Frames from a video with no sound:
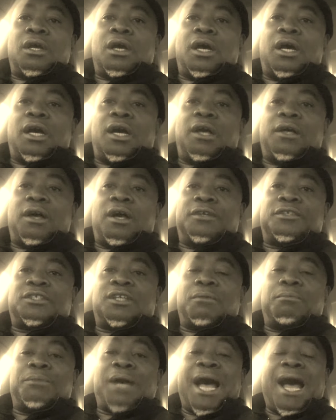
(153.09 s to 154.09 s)
uh, uh,
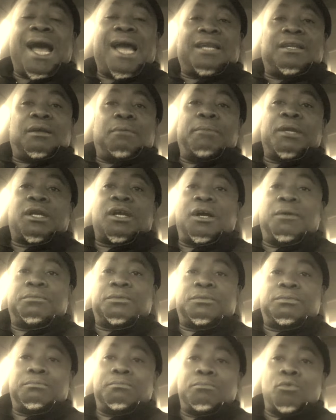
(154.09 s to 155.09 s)
something hot
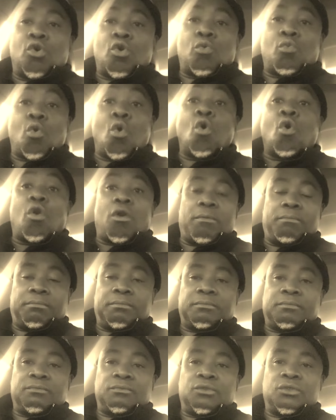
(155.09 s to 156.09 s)
becomes more warm
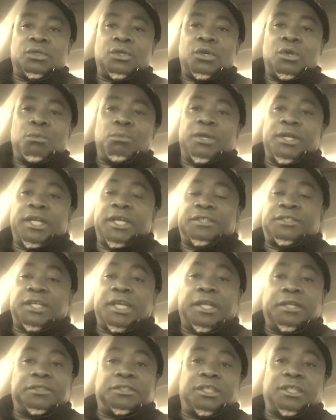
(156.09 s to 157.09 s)
when there's
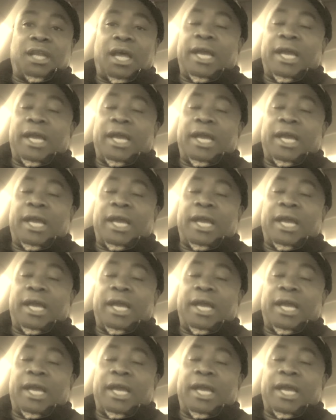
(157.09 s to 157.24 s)
energy.